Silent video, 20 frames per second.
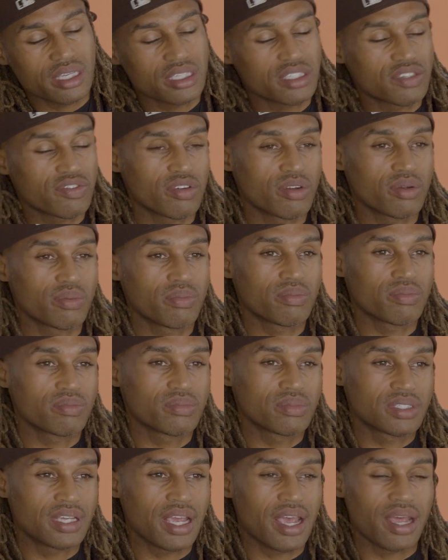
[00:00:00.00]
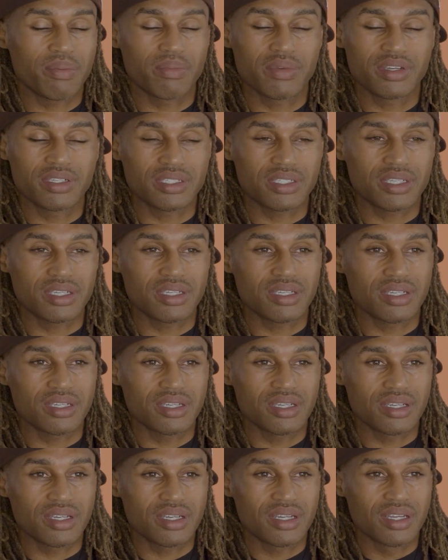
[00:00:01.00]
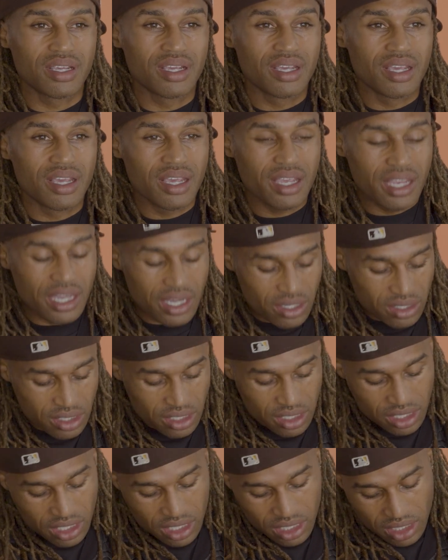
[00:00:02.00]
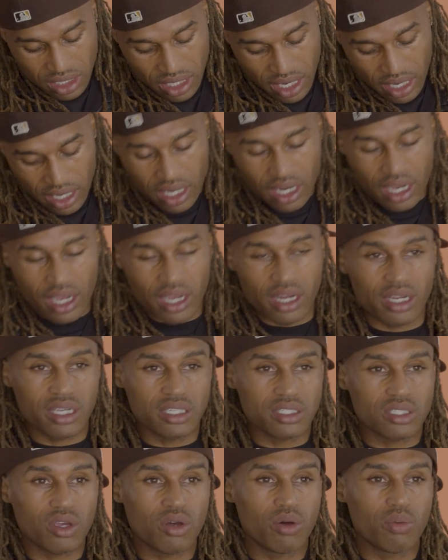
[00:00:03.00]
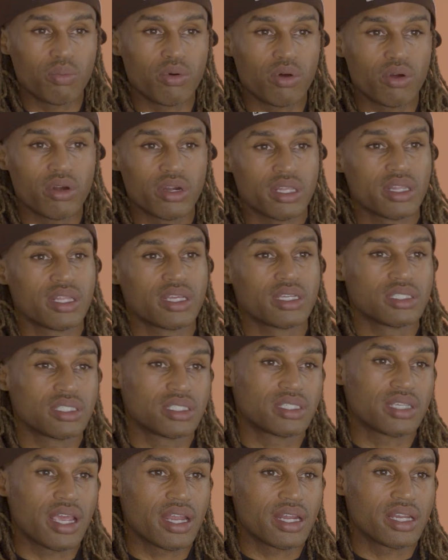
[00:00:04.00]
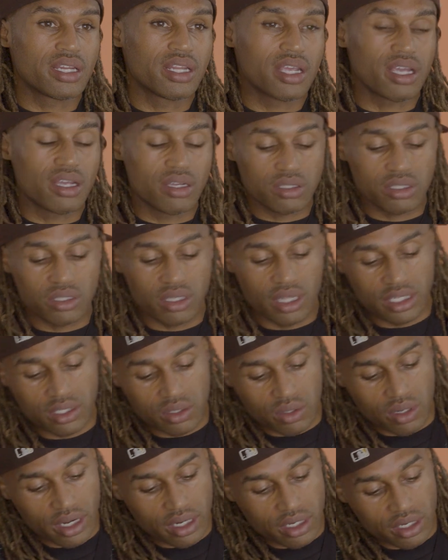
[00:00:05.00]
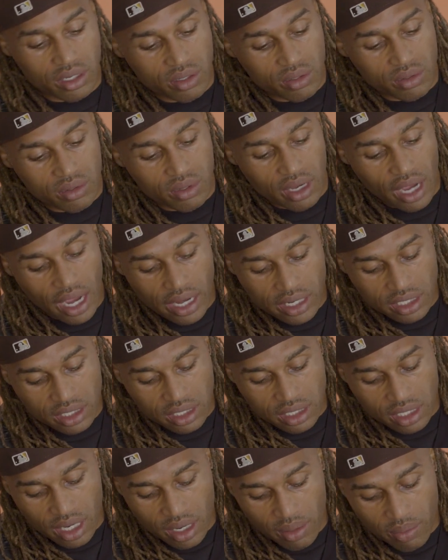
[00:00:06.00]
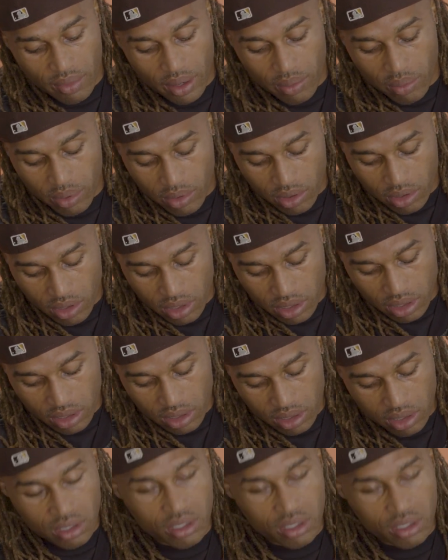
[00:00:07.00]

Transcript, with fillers: this from Chad Muska. He used to just like cut his whole board and then sand it down. So that's what I do. I just cut my board